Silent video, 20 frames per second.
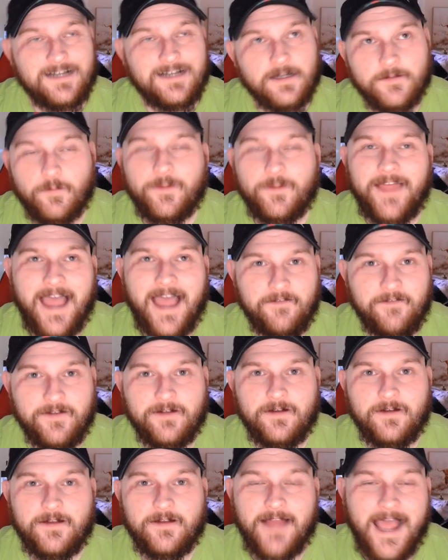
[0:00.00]
Well, they
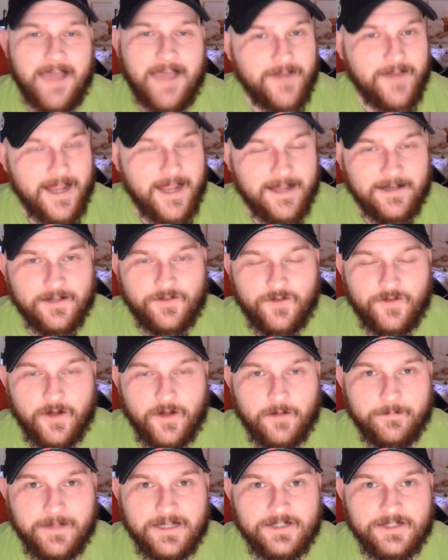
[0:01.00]
haven't had
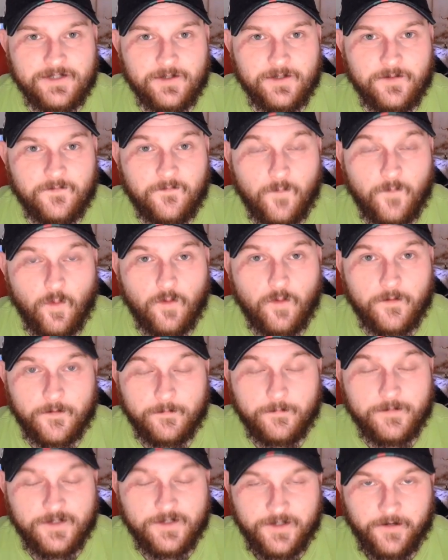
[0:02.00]
Latrell Mitchell
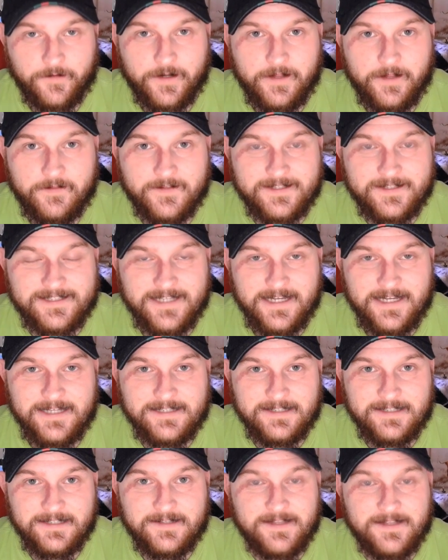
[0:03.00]
for the majority of the
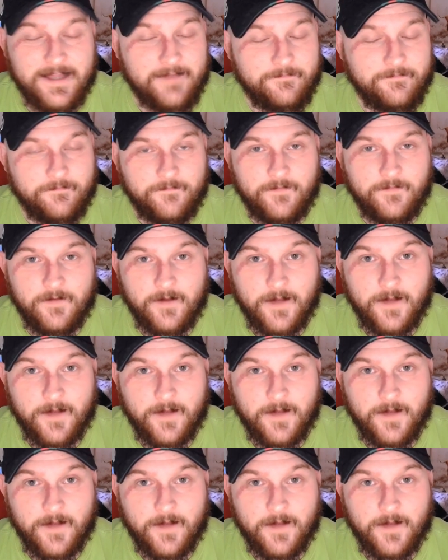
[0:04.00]
season. They've